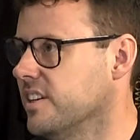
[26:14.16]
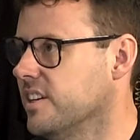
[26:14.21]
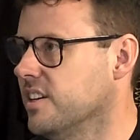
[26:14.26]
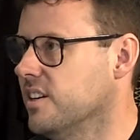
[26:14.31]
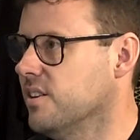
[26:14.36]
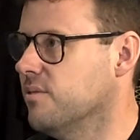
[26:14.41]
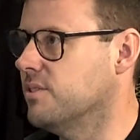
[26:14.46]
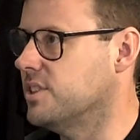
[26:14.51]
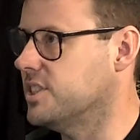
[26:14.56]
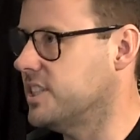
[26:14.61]

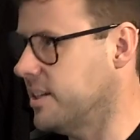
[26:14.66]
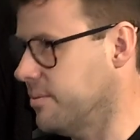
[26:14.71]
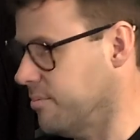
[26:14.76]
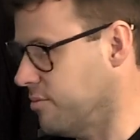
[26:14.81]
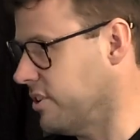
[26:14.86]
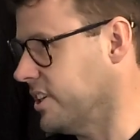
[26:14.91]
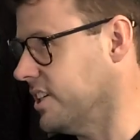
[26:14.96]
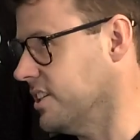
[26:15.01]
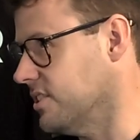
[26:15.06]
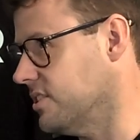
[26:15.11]
which then
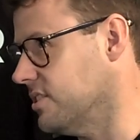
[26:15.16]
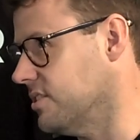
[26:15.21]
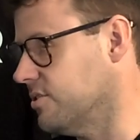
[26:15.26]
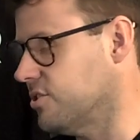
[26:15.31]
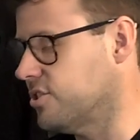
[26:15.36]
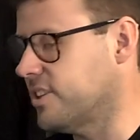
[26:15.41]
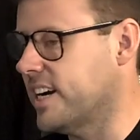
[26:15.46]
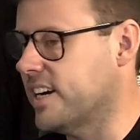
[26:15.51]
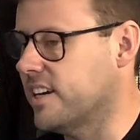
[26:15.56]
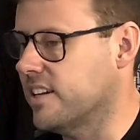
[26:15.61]
brings the
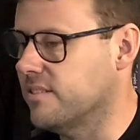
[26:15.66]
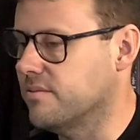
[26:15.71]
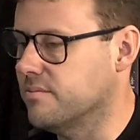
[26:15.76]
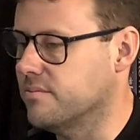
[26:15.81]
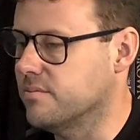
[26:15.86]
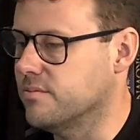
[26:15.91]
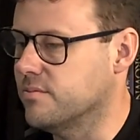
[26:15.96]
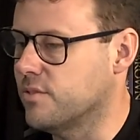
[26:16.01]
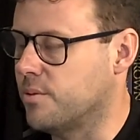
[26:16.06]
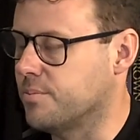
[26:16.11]

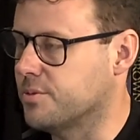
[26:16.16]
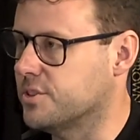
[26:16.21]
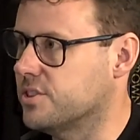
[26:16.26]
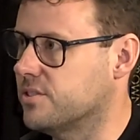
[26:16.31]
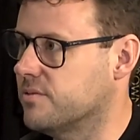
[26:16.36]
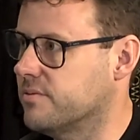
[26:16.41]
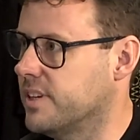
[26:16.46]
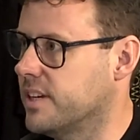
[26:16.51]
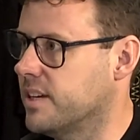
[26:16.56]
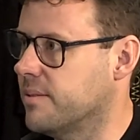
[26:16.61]
trading
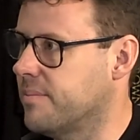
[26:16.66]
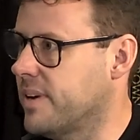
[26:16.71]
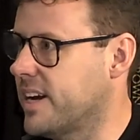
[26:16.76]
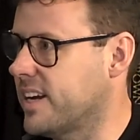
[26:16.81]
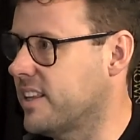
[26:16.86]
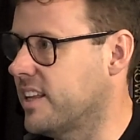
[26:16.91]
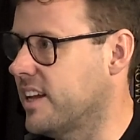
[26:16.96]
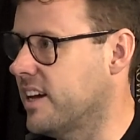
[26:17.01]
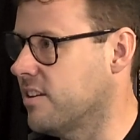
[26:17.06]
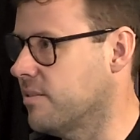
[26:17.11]
option where you can
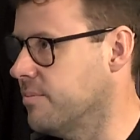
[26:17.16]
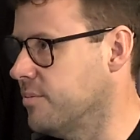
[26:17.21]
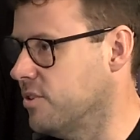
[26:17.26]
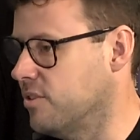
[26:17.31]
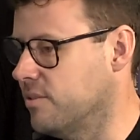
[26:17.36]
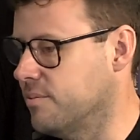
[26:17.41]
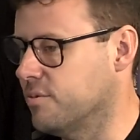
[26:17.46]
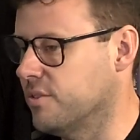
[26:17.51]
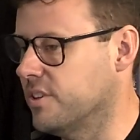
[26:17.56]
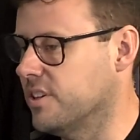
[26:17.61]
back the other
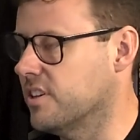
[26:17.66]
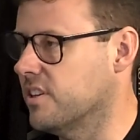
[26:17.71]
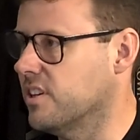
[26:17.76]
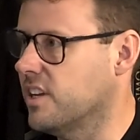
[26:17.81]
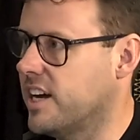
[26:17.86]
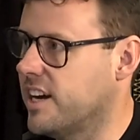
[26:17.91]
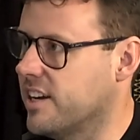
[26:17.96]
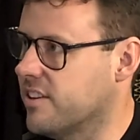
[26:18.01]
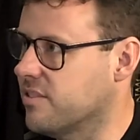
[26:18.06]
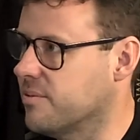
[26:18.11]
mob or you can
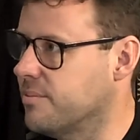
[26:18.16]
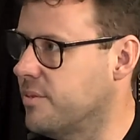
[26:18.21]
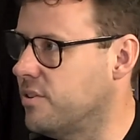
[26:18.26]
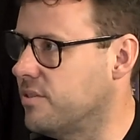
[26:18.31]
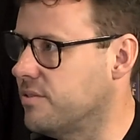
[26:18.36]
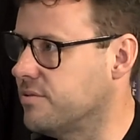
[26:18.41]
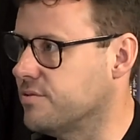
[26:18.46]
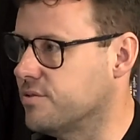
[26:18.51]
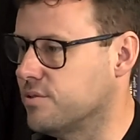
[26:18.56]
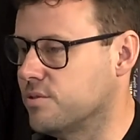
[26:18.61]
lay them
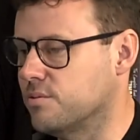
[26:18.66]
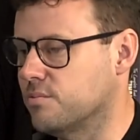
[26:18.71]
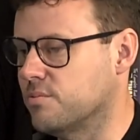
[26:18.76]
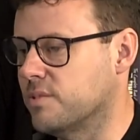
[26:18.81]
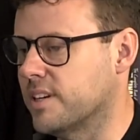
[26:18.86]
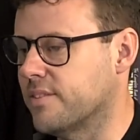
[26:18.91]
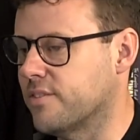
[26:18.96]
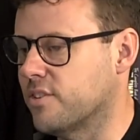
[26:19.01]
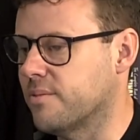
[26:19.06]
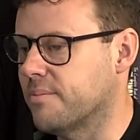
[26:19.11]
off or
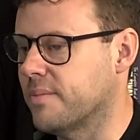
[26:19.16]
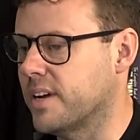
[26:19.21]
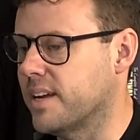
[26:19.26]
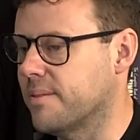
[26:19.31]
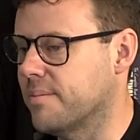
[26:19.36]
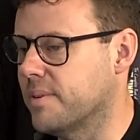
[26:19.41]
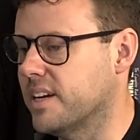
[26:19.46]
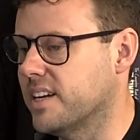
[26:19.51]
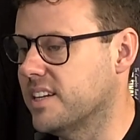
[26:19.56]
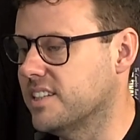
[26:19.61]
whatever it may
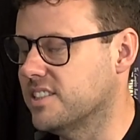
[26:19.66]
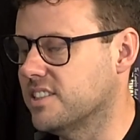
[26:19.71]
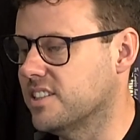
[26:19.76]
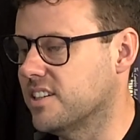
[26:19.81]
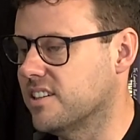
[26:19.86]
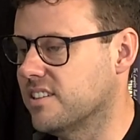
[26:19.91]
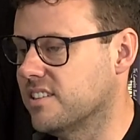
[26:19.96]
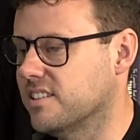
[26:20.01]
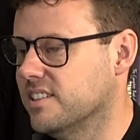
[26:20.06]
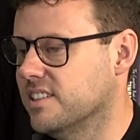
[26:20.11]
be.
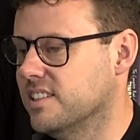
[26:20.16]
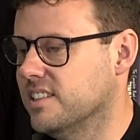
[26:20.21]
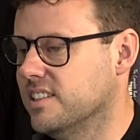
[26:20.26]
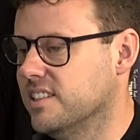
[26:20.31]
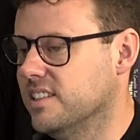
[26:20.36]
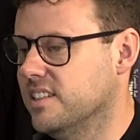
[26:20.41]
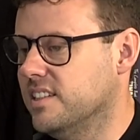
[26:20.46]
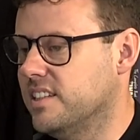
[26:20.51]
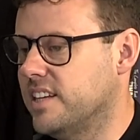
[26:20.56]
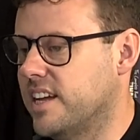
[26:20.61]
So,
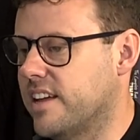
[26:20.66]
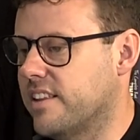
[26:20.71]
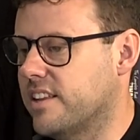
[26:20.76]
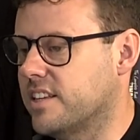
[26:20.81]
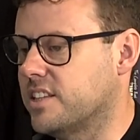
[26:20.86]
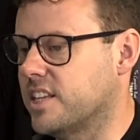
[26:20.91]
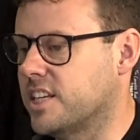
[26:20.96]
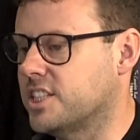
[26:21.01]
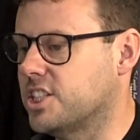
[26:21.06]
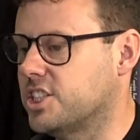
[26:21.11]

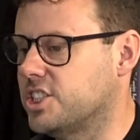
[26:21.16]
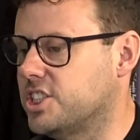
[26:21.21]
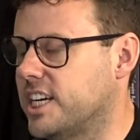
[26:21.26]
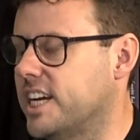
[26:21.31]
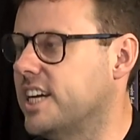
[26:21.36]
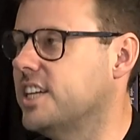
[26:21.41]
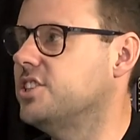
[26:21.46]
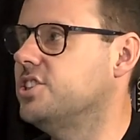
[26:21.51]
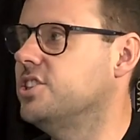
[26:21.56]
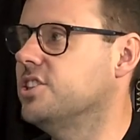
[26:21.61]
there's a
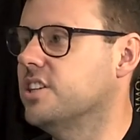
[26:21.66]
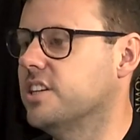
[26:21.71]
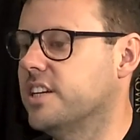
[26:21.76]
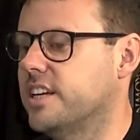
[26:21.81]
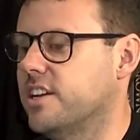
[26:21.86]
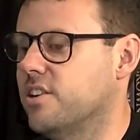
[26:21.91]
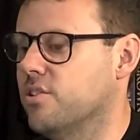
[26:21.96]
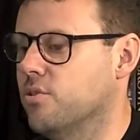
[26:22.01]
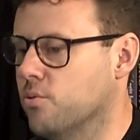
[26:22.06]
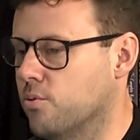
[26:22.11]
chance you can
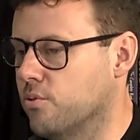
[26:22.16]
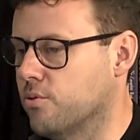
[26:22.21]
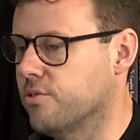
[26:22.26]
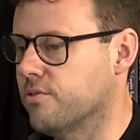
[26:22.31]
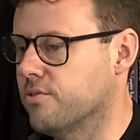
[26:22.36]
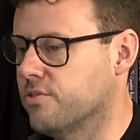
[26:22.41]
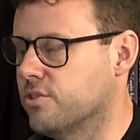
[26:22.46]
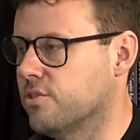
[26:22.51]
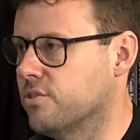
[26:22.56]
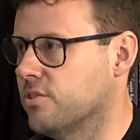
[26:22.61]
get north
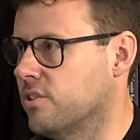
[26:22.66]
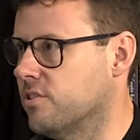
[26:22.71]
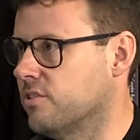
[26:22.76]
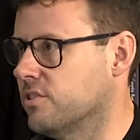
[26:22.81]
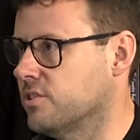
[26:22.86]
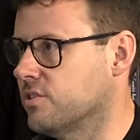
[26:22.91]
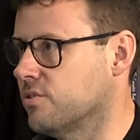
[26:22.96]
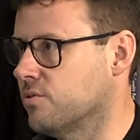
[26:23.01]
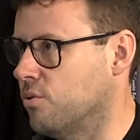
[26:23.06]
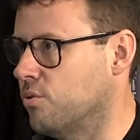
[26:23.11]
of
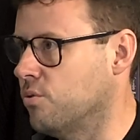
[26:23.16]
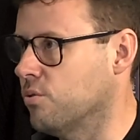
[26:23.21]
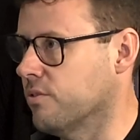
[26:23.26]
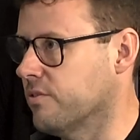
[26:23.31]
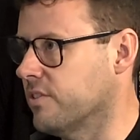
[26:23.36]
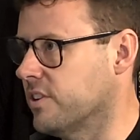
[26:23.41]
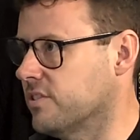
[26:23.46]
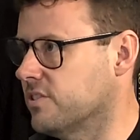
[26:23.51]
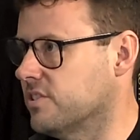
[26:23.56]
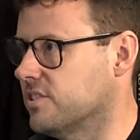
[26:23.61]
$2 on all of
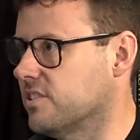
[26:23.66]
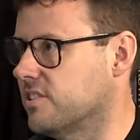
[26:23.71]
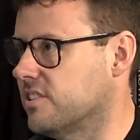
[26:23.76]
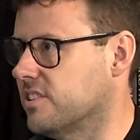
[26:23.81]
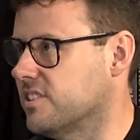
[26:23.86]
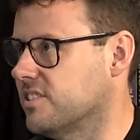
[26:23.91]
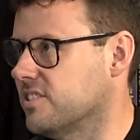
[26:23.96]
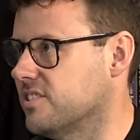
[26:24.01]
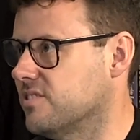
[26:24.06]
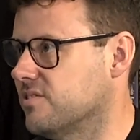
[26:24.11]
those
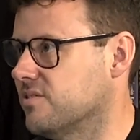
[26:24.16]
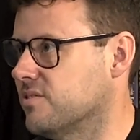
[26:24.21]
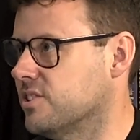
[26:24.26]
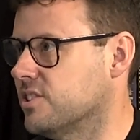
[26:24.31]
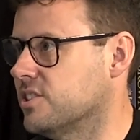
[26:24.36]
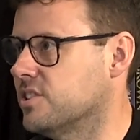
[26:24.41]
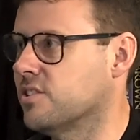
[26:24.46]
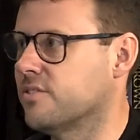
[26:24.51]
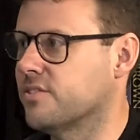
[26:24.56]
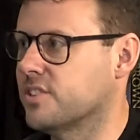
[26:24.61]
sides, which
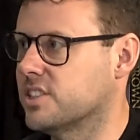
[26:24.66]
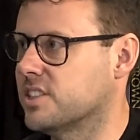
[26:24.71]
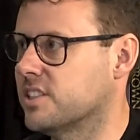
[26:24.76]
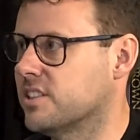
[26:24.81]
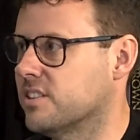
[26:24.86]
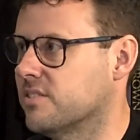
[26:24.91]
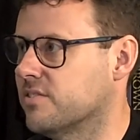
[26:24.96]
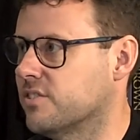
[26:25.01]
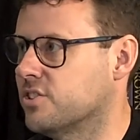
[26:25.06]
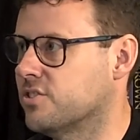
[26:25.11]
is obviously
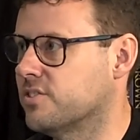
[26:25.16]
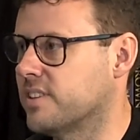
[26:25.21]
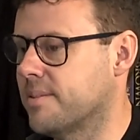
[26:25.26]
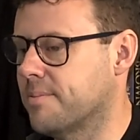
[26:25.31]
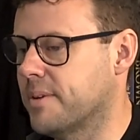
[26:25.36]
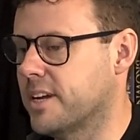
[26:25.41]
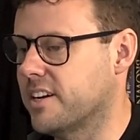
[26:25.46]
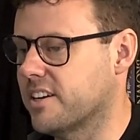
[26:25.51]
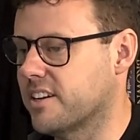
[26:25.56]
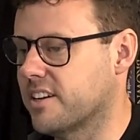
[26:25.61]
the
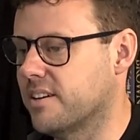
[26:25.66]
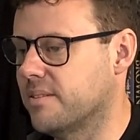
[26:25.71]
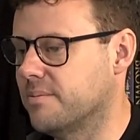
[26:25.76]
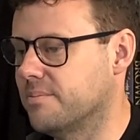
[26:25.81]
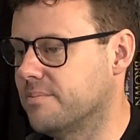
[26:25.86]
dream outcome.